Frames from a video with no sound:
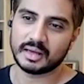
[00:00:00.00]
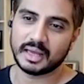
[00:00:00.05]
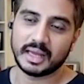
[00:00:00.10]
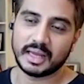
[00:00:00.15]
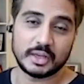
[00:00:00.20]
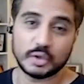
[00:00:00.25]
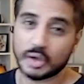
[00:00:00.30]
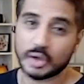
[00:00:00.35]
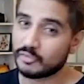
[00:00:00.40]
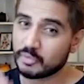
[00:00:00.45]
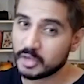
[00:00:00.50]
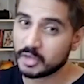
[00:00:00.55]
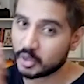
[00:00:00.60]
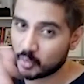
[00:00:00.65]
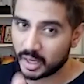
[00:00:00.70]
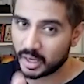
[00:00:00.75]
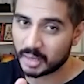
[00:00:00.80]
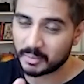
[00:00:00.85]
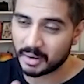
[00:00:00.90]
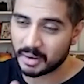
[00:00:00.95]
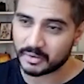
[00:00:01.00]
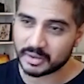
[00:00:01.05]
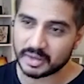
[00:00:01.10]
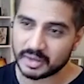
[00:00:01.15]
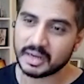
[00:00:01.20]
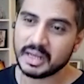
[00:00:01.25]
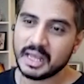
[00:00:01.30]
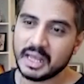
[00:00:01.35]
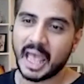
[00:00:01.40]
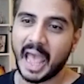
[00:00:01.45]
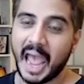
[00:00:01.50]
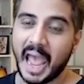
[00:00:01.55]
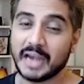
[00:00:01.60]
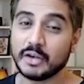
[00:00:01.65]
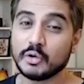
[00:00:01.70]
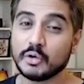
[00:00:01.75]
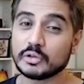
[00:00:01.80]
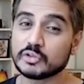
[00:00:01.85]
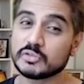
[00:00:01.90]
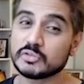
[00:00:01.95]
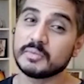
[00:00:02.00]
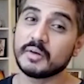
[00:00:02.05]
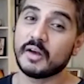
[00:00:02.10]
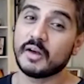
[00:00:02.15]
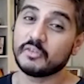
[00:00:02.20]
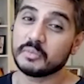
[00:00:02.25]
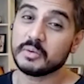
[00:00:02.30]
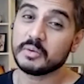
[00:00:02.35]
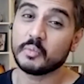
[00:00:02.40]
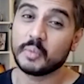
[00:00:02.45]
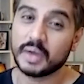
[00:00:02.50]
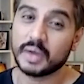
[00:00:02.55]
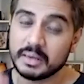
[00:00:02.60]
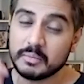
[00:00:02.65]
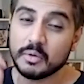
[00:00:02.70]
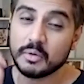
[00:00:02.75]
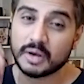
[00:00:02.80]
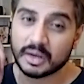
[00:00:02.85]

you have to be quick about it, and you also have to be very